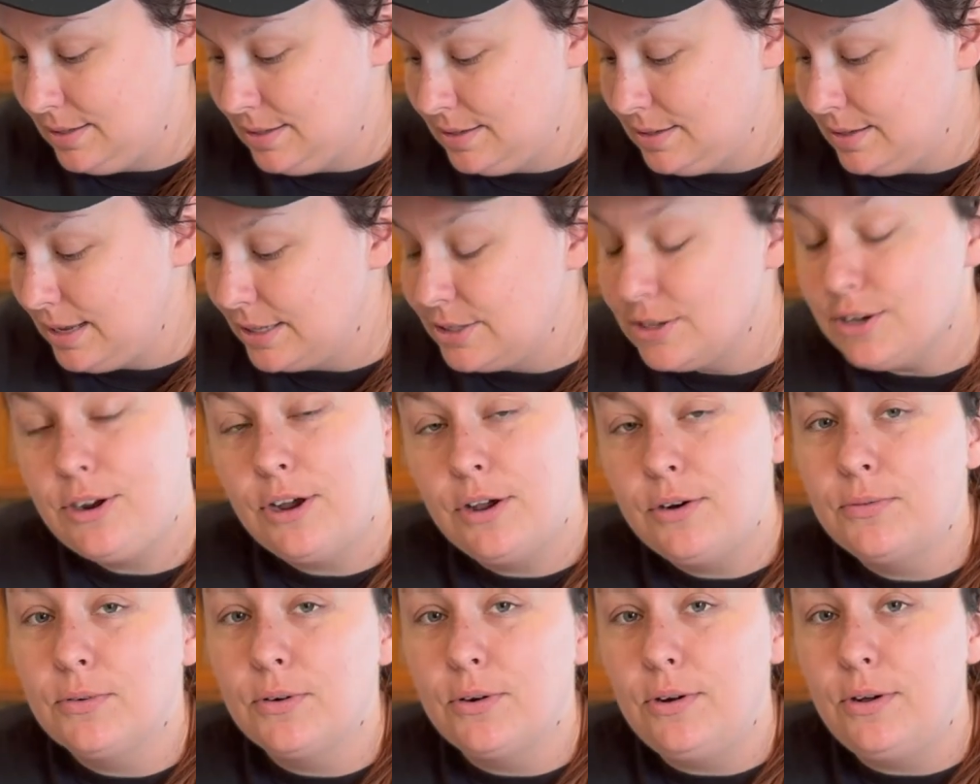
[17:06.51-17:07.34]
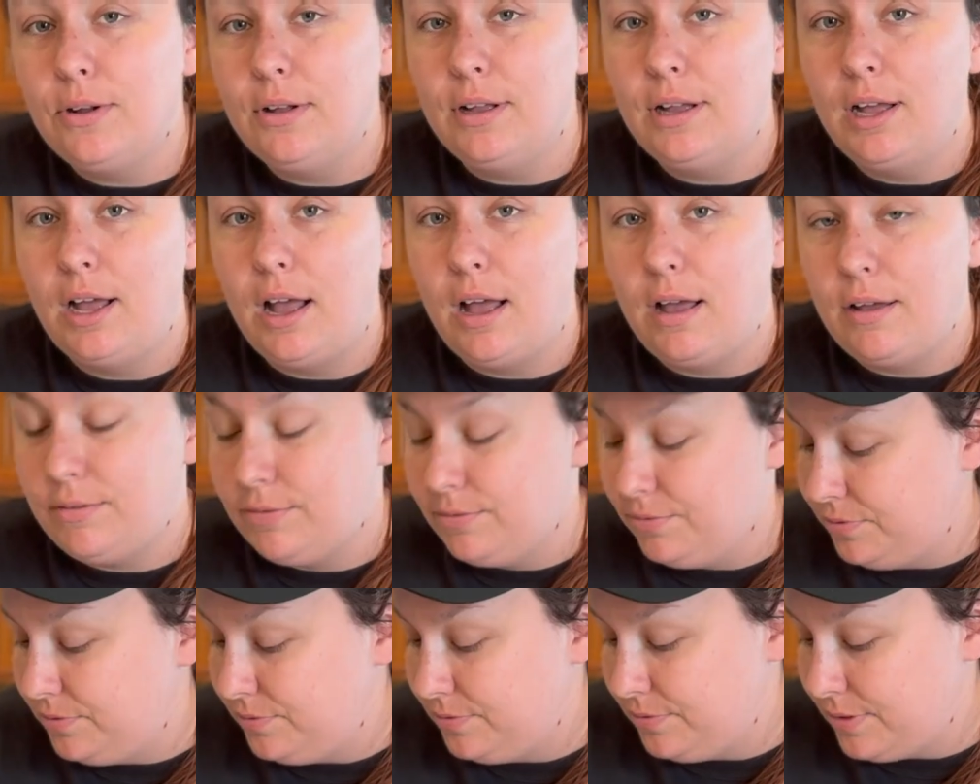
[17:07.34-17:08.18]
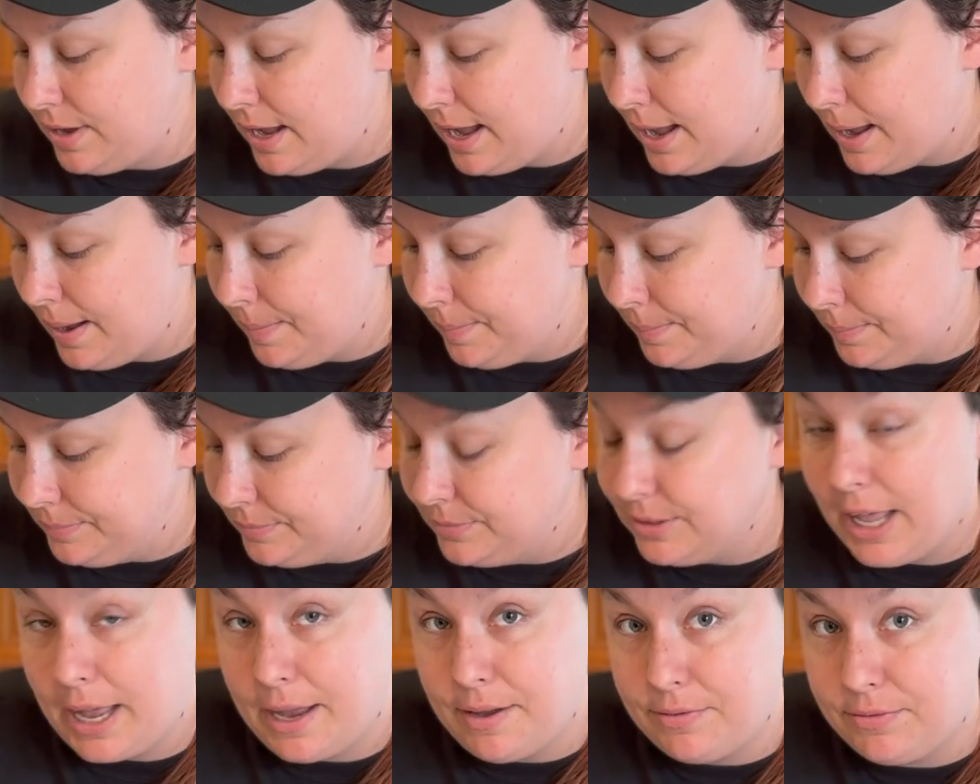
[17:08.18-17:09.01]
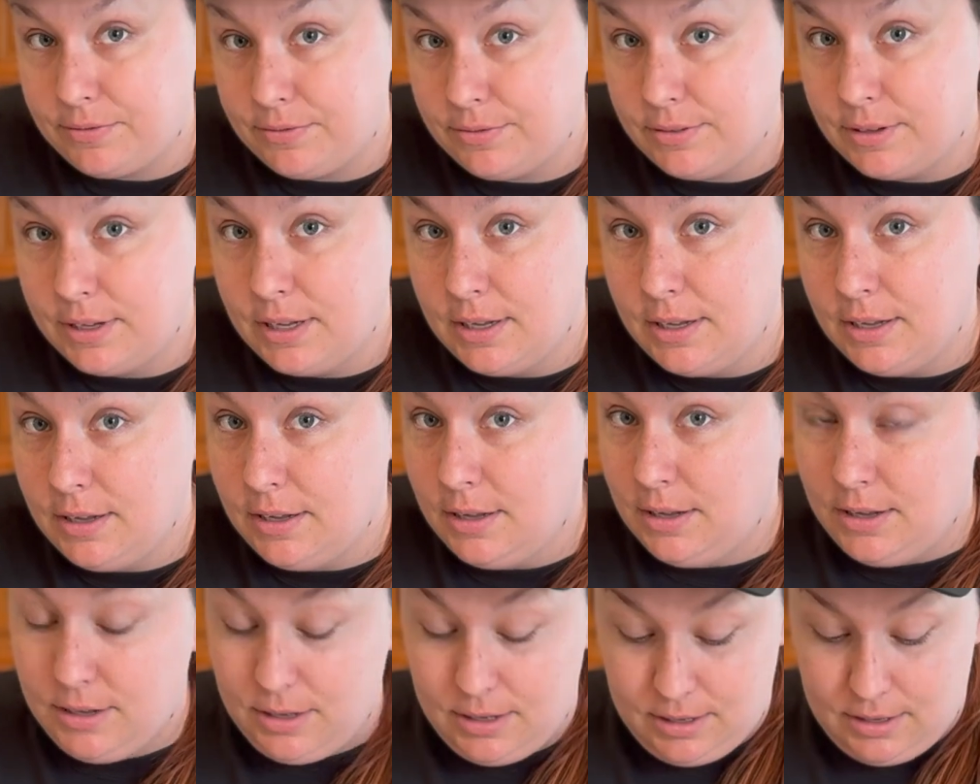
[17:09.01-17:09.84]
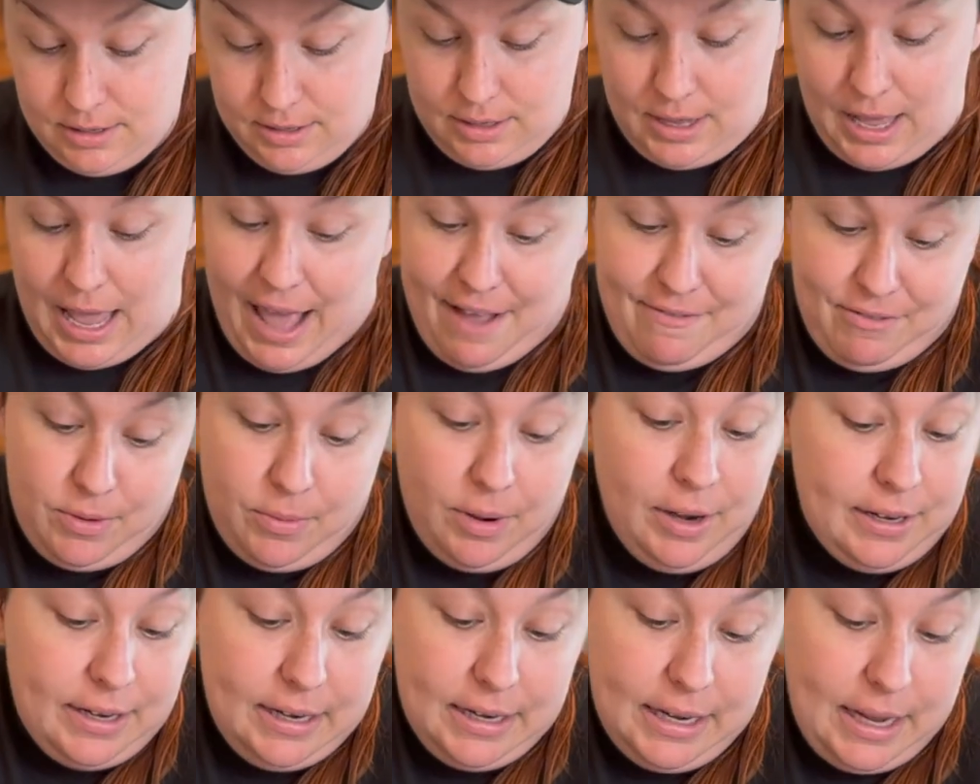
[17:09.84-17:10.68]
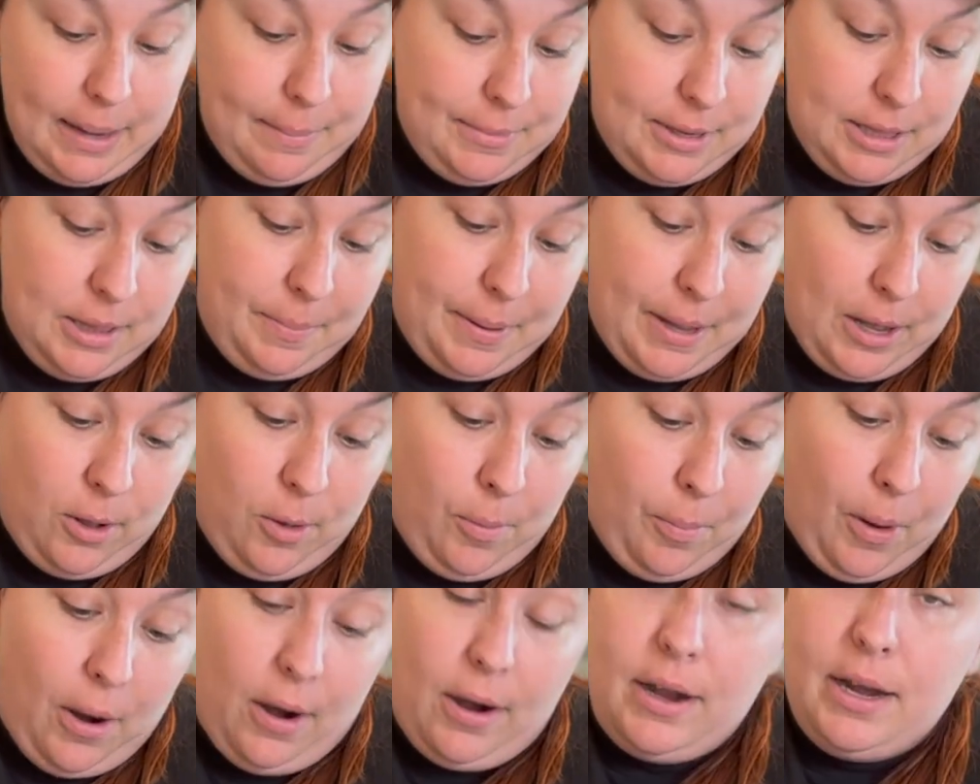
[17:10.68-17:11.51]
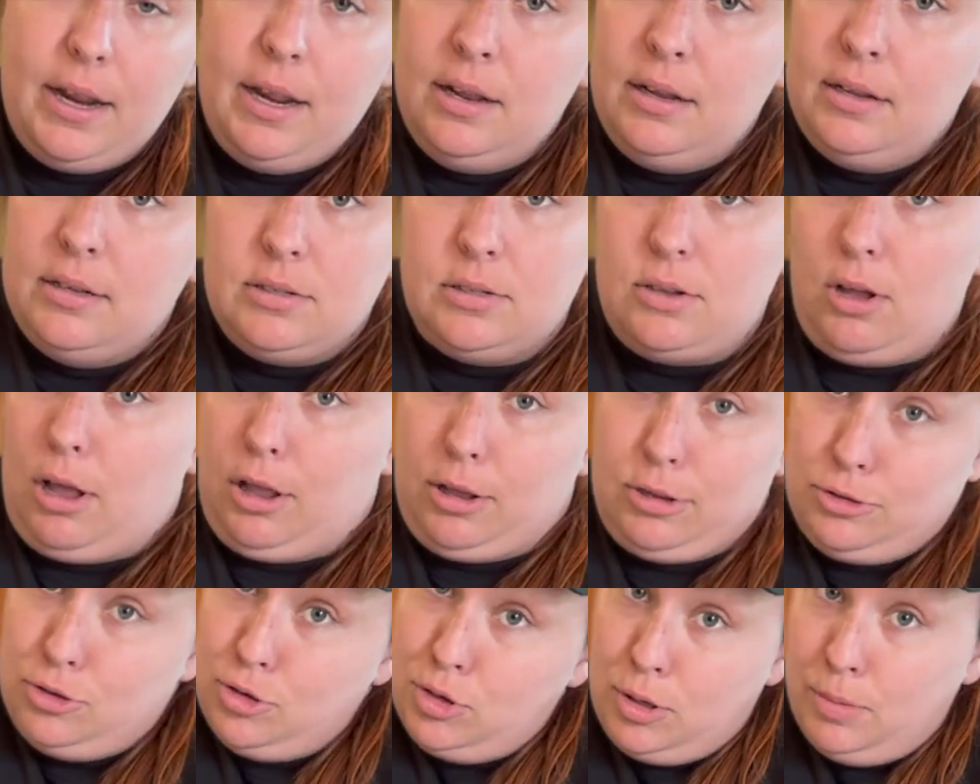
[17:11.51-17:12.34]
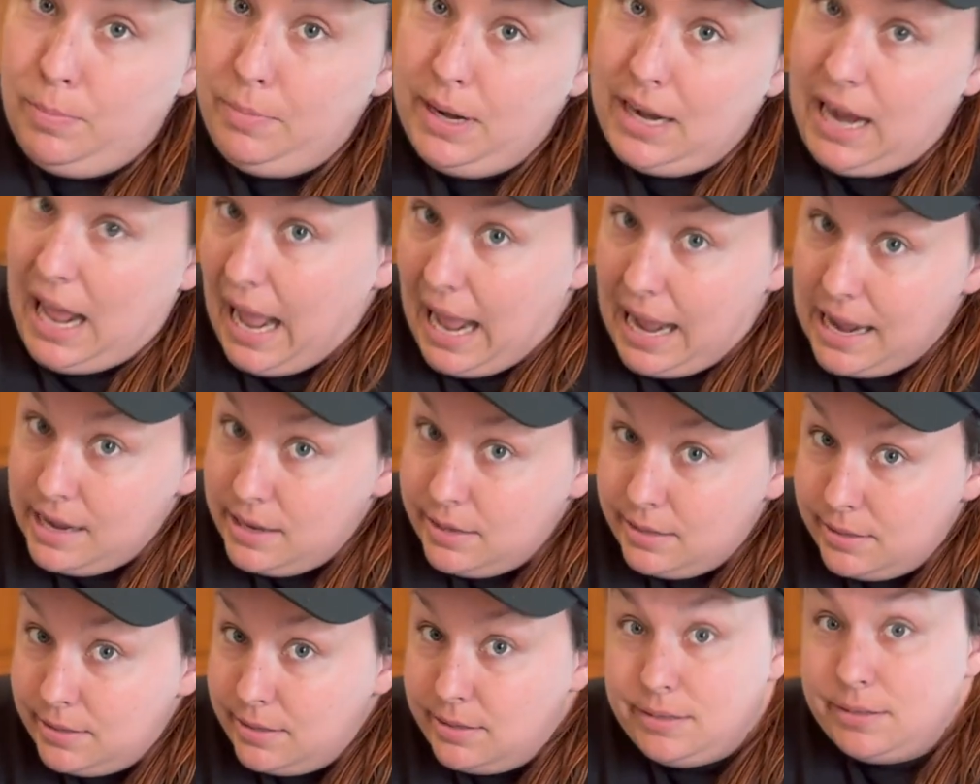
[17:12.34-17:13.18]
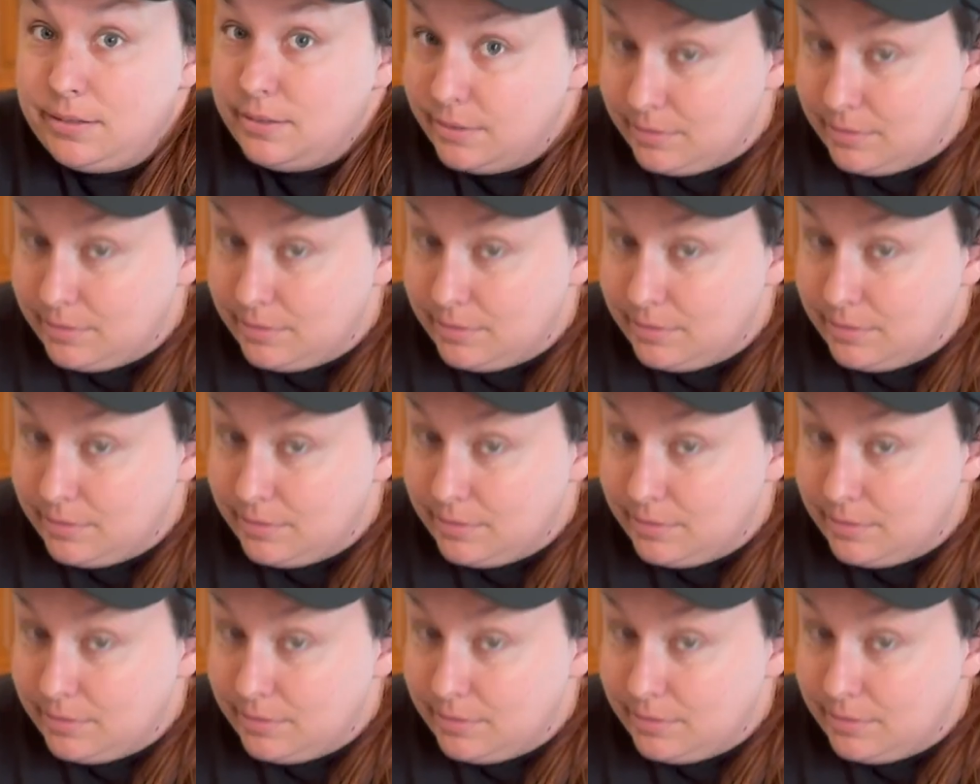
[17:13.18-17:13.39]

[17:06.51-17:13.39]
That's a good rule of life. Everyone can come to the pickle party as long as you can be nice.